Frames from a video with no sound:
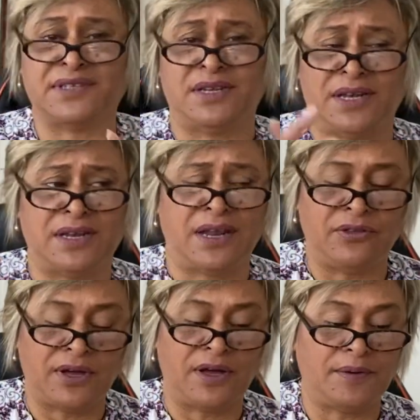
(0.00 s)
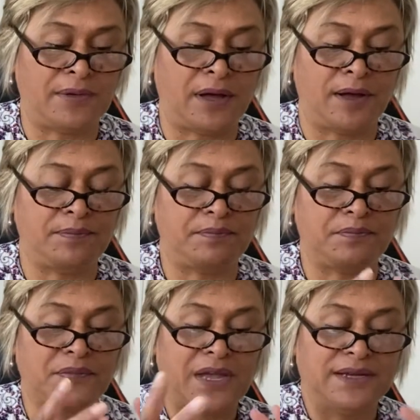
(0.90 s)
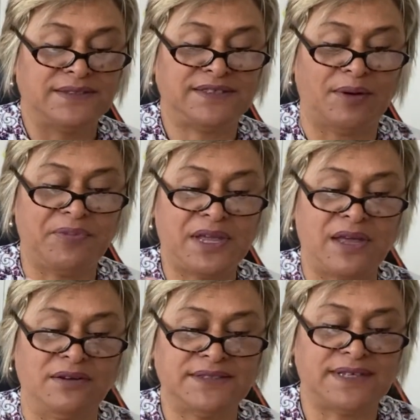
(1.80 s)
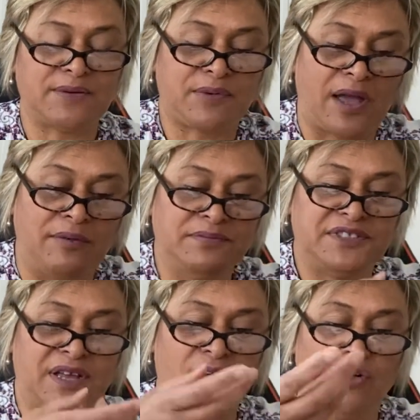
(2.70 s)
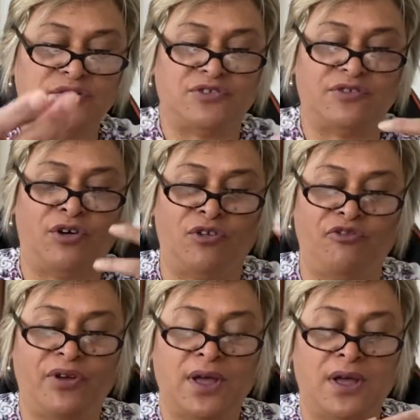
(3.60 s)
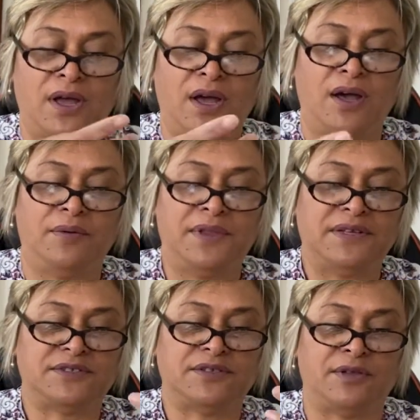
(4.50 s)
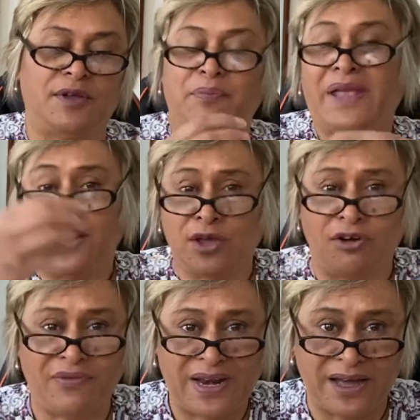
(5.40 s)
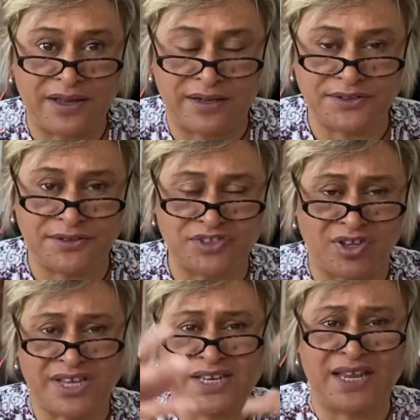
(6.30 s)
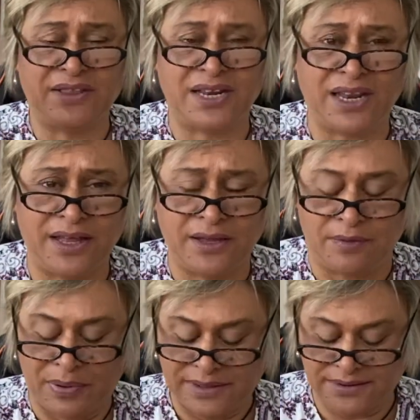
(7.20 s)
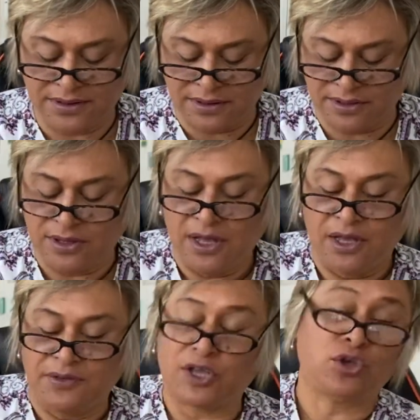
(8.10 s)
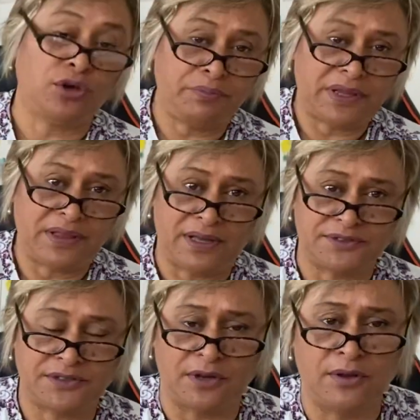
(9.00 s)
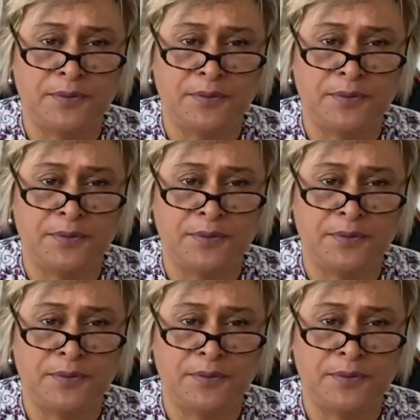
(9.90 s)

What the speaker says: another something else that comes out of that's like peeling off a layer. So it's like another layer, basically. That could be that. So